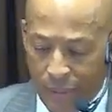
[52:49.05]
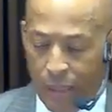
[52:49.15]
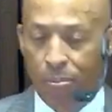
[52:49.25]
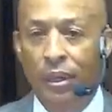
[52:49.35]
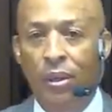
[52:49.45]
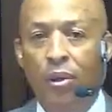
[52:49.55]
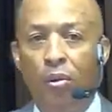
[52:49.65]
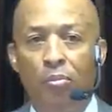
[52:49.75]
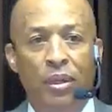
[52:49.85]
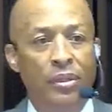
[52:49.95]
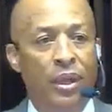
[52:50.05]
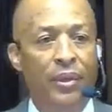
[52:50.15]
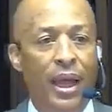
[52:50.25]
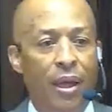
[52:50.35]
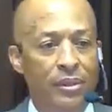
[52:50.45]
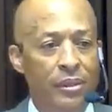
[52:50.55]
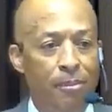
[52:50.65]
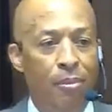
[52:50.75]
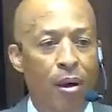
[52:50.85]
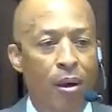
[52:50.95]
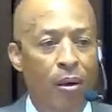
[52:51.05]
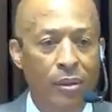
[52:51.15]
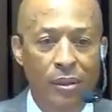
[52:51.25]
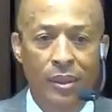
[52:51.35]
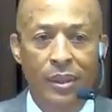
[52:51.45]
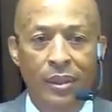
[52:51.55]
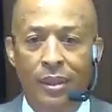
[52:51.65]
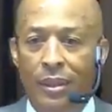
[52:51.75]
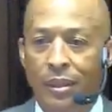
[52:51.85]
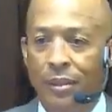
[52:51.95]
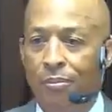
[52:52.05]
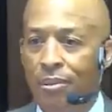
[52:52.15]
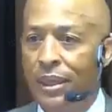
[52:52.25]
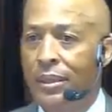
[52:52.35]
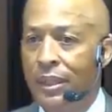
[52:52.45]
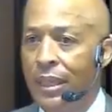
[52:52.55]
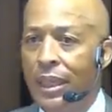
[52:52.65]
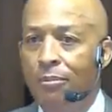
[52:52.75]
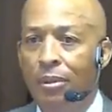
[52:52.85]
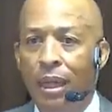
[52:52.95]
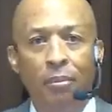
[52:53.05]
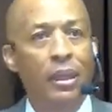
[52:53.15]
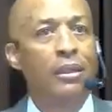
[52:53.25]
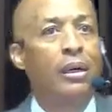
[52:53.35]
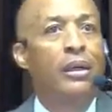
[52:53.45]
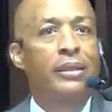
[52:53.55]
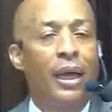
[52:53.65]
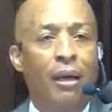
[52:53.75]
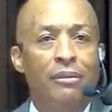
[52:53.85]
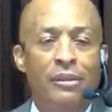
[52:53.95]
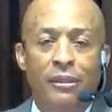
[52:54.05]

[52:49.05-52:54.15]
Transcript: I could be in a whole bunch of other houses, a bar, a place to eat, but I'm in God's house.